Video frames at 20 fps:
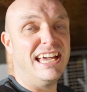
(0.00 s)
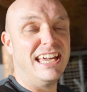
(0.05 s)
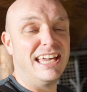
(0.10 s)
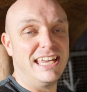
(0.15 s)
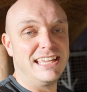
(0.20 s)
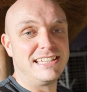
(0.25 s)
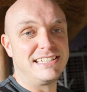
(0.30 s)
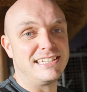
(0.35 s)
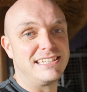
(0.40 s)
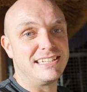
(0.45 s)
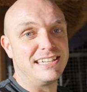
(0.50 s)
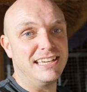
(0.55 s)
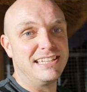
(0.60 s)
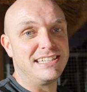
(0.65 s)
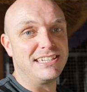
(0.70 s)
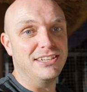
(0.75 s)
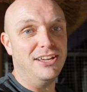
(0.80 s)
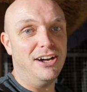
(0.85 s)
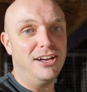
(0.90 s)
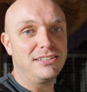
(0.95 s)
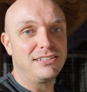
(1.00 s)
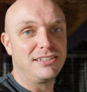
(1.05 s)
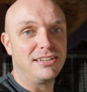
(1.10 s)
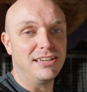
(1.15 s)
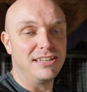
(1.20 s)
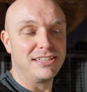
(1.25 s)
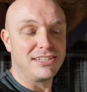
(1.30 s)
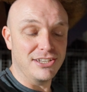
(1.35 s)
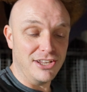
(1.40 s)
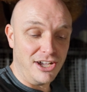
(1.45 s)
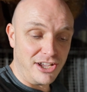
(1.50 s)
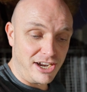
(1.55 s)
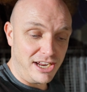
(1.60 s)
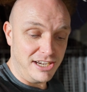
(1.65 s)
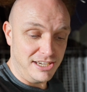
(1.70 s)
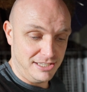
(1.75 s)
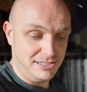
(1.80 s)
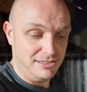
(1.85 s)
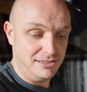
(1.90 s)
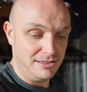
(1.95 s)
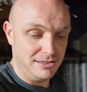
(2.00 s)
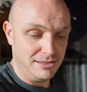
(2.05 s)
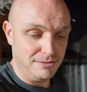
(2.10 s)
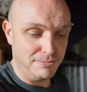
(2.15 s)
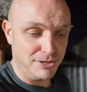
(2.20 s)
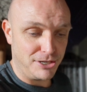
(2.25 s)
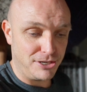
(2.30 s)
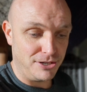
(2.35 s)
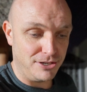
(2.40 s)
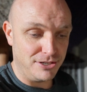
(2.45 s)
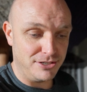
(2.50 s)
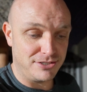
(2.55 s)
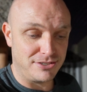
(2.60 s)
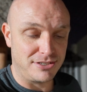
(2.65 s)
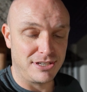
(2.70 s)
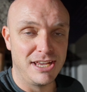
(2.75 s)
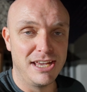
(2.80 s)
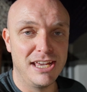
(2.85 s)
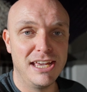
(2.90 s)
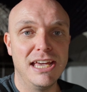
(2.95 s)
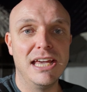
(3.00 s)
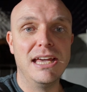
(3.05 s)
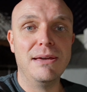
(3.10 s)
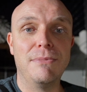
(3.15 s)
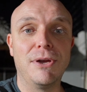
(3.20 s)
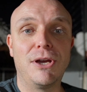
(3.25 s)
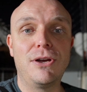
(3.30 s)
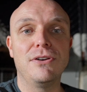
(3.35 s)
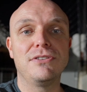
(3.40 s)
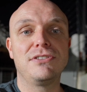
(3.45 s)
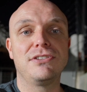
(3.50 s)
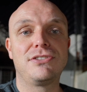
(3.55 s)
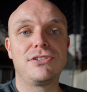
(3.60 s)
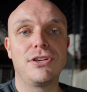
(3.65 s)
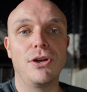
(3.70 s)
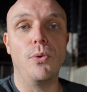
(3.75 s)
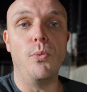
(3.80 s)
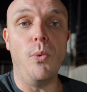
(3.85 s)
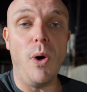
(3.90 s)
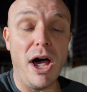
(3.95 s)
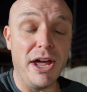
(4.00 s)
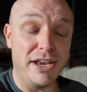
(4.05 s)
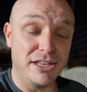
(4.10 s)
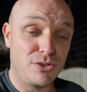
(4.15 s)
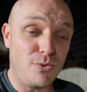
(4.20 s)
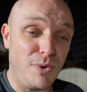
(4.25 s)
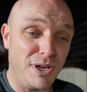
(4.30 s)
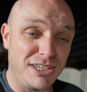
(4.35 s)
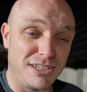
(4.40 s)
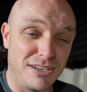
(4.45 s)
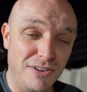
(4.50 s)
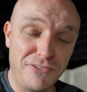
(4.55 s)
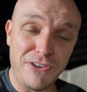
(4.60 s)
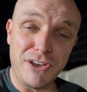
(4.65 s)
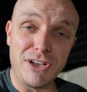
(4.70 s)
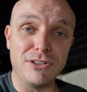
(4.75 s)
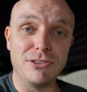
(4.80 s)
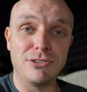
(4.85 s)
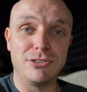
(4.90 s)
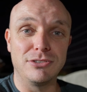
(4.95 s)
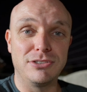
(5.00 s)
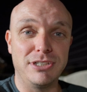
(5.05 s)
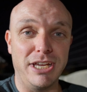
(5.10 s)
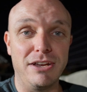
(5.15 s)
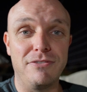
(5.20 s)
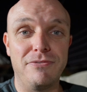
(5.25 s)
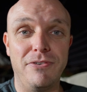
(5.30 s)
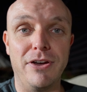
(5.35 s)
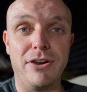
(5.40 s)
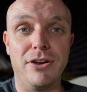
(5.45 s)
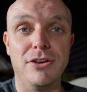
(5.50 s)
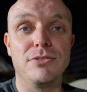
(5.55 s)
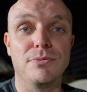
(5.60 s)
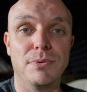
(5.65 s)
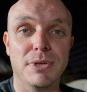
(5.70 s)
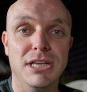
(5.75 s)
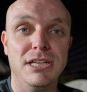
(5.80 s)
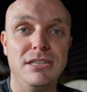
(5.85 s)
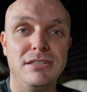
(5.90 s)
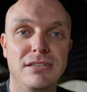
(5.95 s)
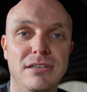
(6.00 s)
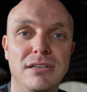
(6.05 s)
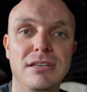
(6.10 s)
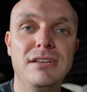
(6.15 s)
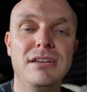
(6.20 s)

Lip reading: it's not ideal because it's so wide. It's quite difficult to take photos with it.